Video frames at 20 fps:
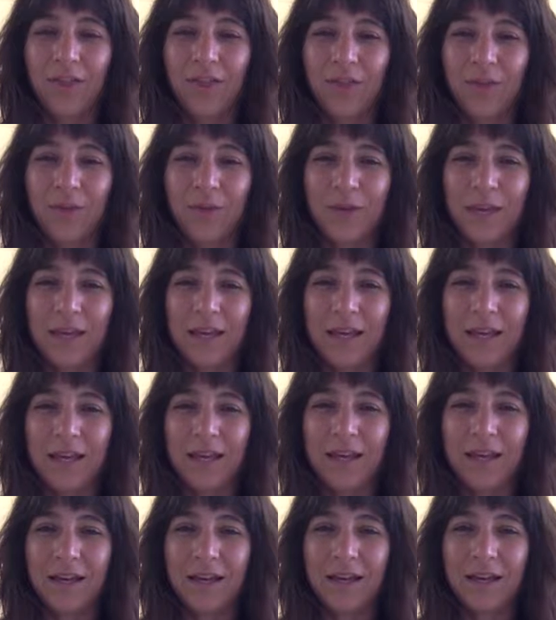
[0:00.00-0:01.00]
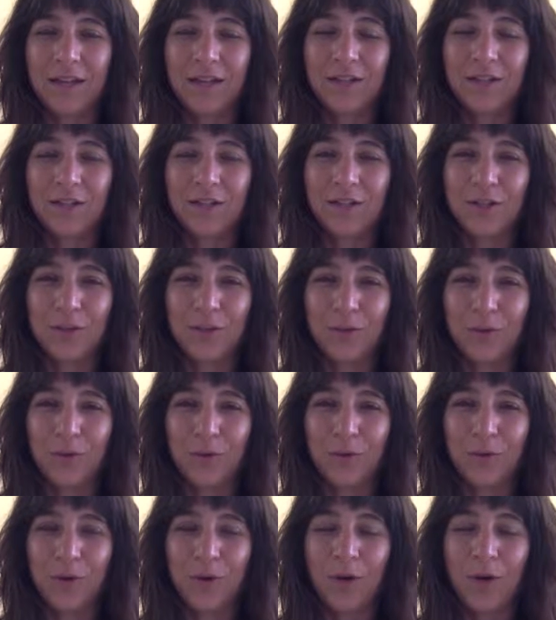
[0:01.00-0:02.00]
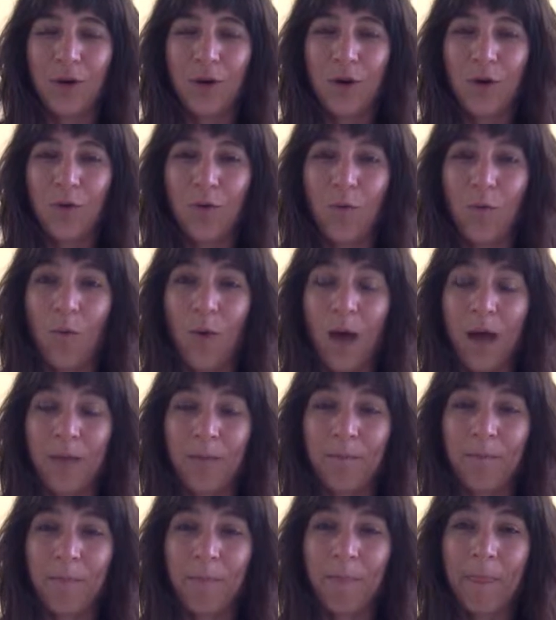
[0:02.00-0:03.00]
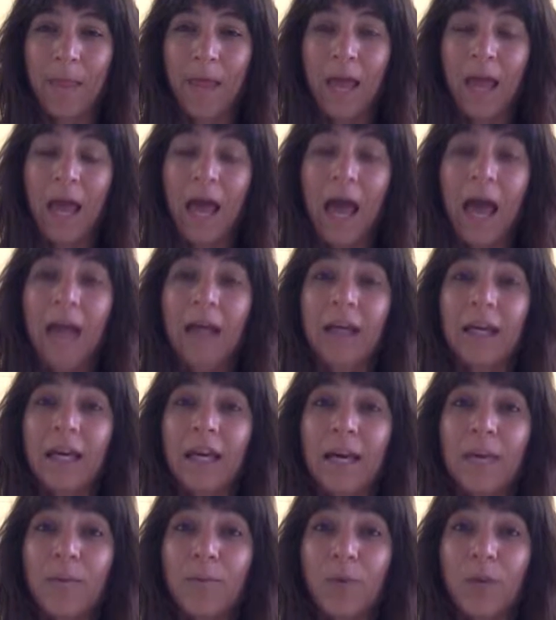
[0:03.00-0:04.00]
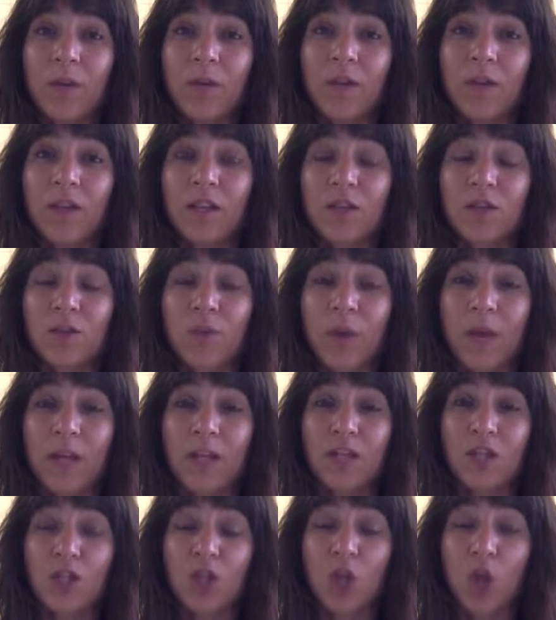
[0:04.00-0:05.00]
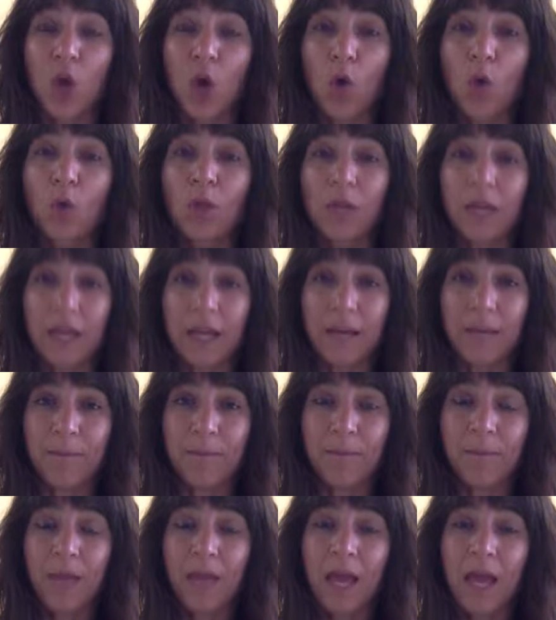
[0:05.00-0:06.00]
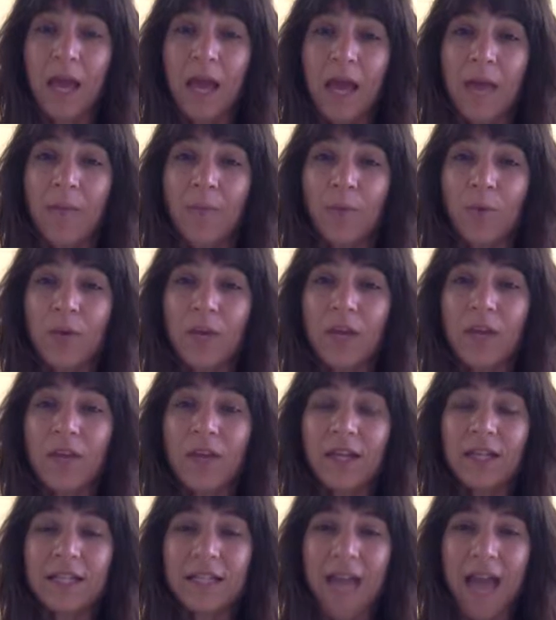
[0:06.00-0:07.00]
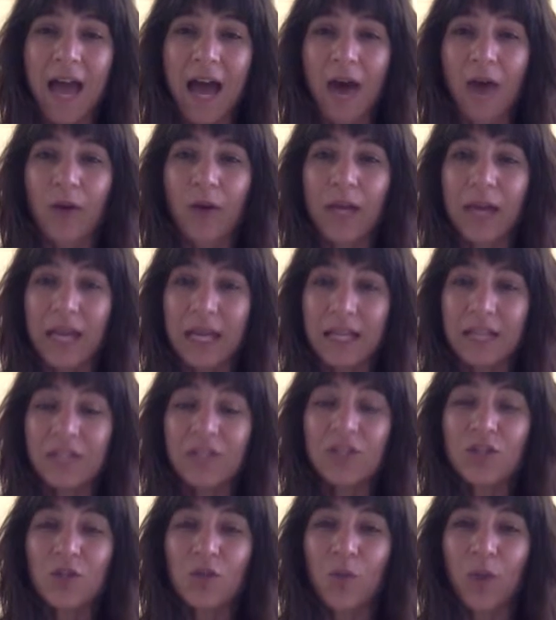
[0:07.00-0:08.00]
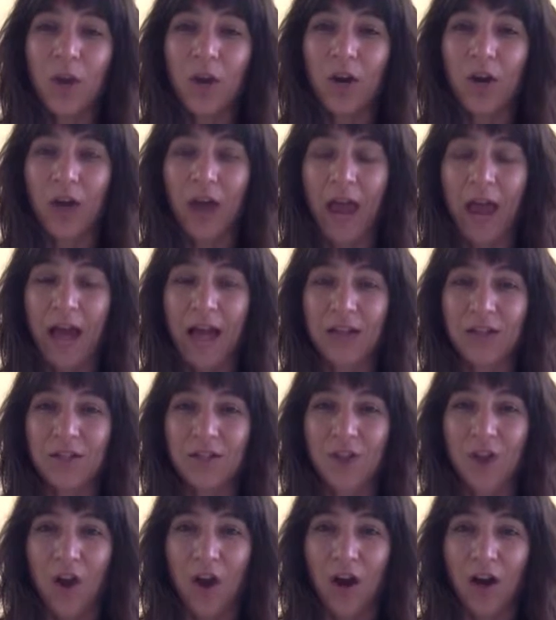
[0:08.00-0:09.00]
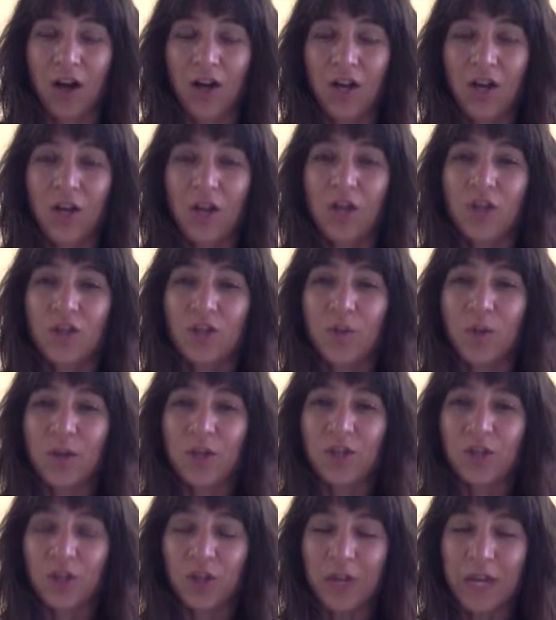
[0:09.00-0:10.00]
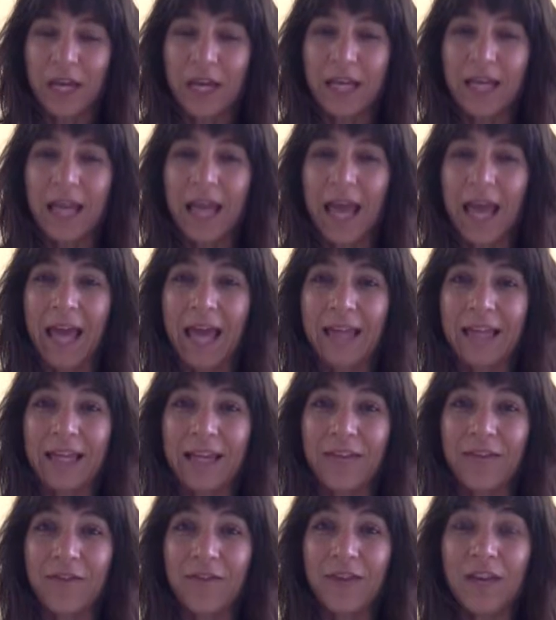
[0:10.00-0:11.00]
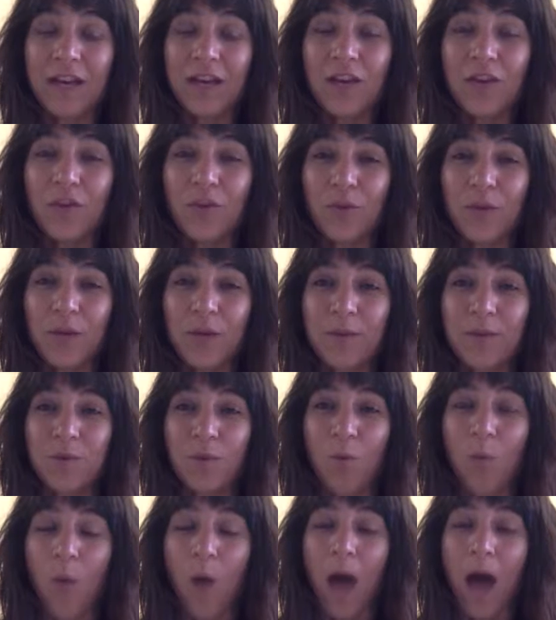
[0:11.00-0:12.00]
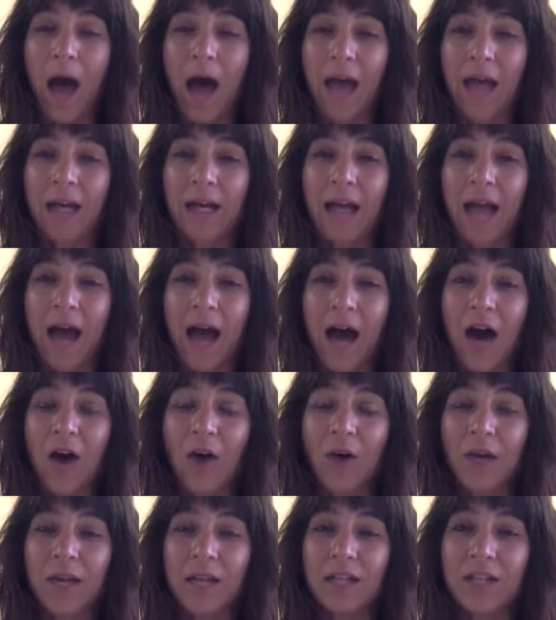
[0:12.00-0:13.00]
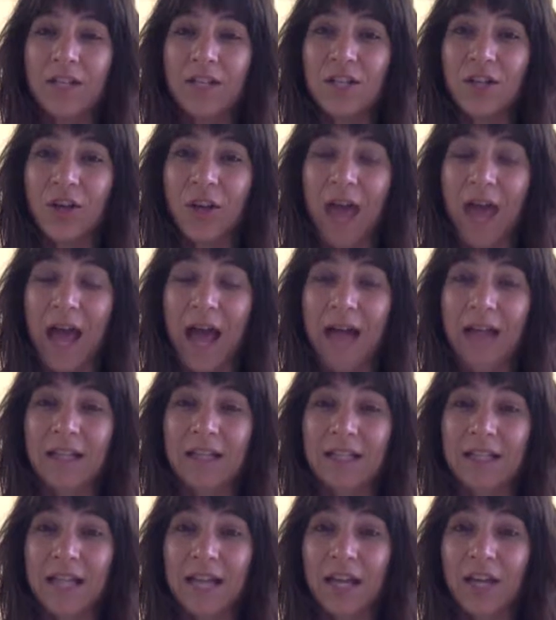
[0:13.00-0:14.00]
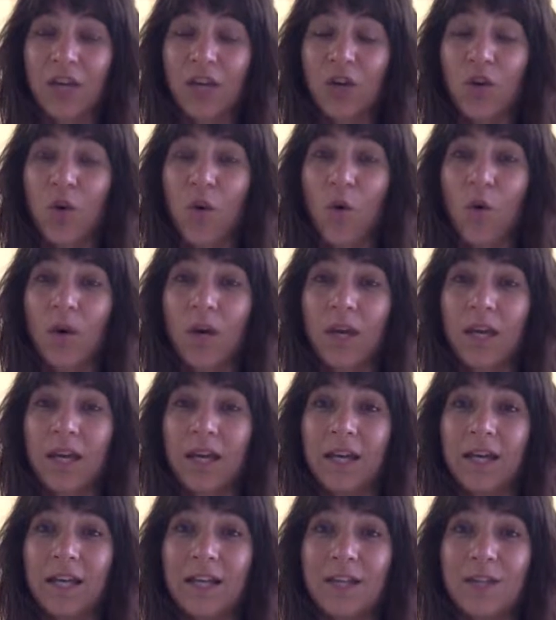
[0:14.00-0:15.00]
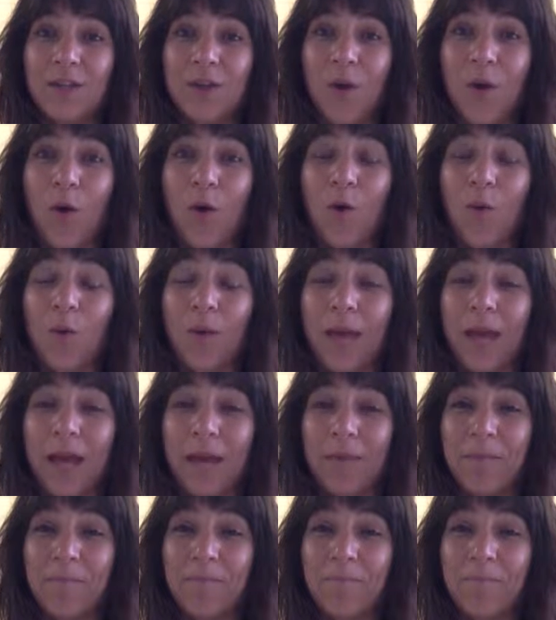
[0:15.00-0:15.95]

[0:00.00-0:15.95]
3, 2, 1. And keep breathing this way slowly, breathing down into where your hands are. So as you're inhaling, feel the ribs widen out into your hands like an accordion is opening.